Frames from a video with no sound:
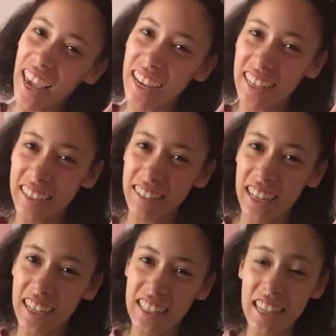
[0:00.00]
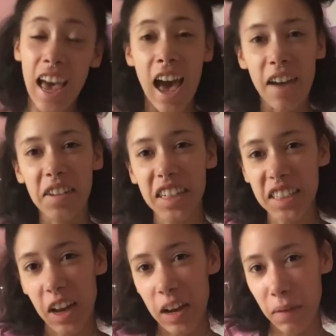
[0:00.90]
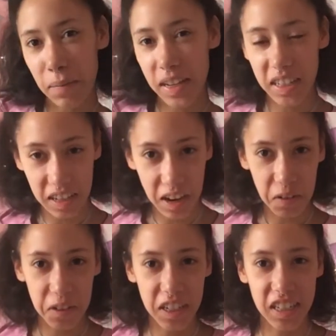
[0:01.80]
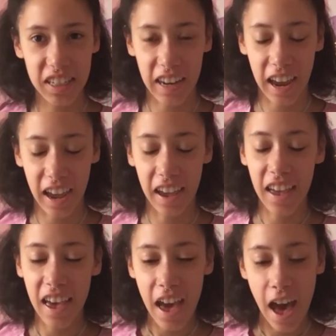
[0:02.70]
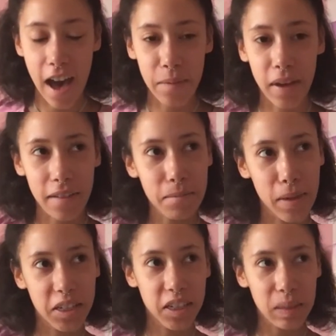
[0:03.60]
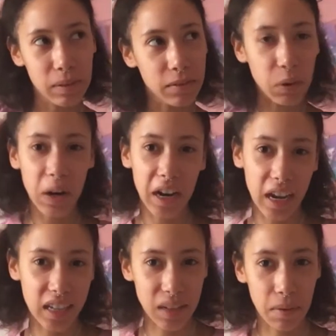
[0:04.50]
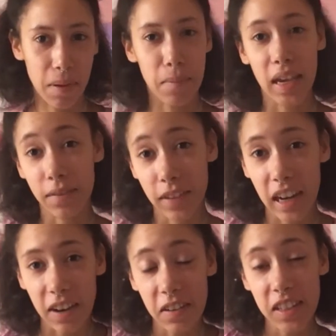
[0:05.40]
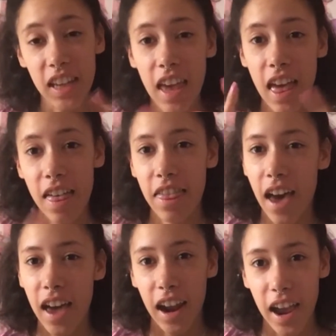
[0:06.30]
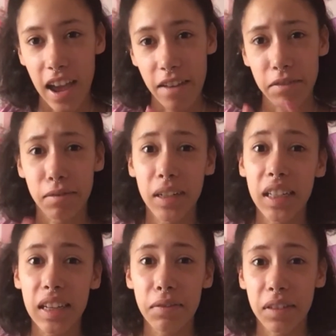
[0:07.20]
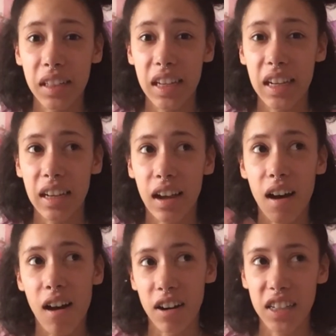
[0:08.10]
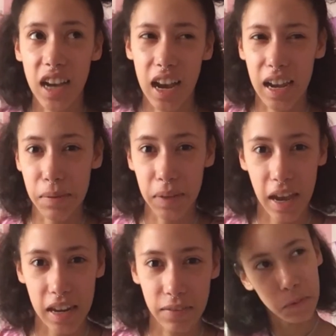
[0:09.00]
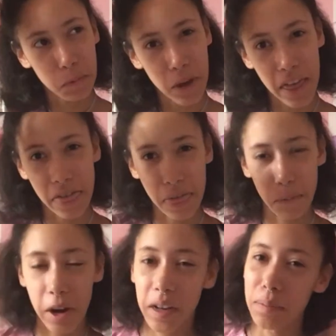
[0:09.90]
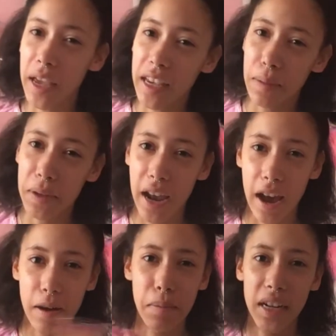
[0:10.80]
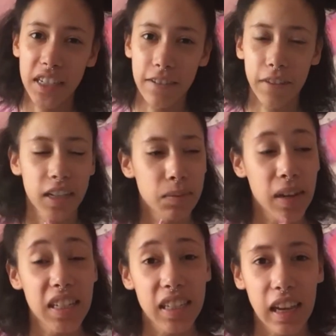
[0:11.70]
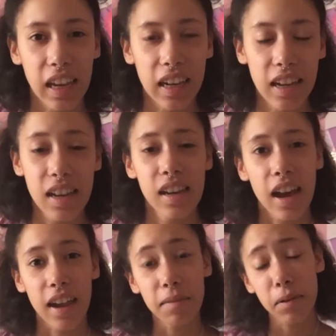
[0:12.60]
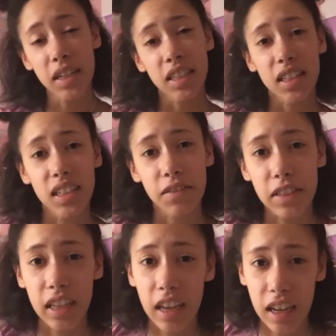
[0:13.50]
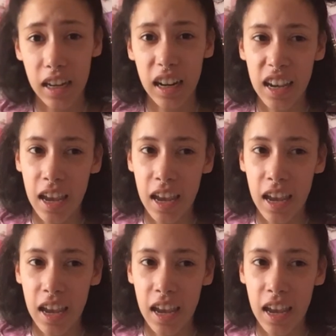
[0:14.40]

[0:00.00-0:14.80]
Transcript: cuties! I wanted to talk about my skincare routine today. I've mentioned before in some of my makeup videos that I have really a hard time kind of with wearing makeup and how much it affects my skin. I have pretty sensitive skin